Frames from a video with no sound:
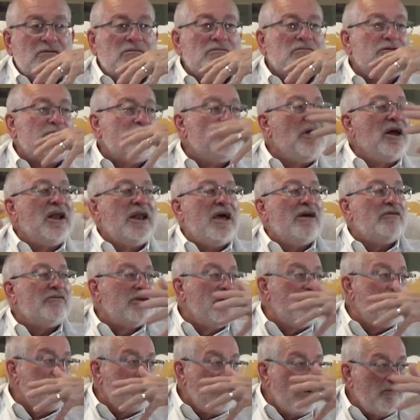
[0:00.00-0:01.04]
you know you might
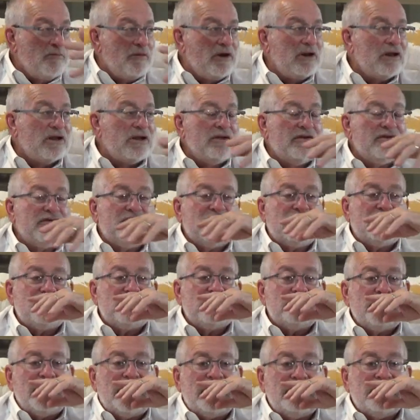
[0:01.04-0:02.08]
have environmental
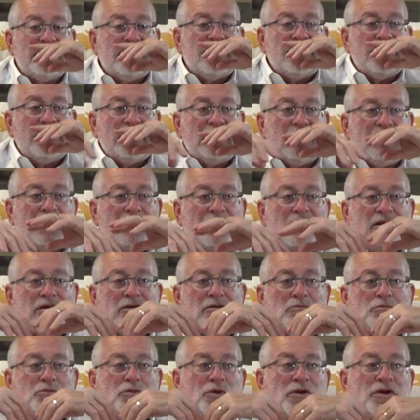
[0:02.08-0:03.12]
concerns about.
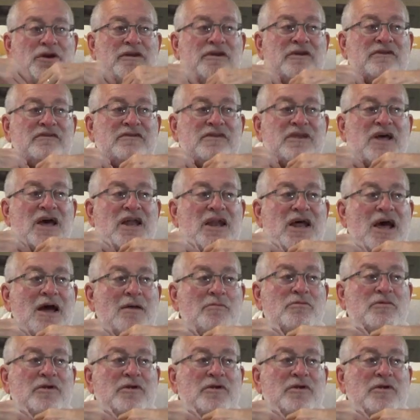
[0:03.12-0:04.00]
Port does not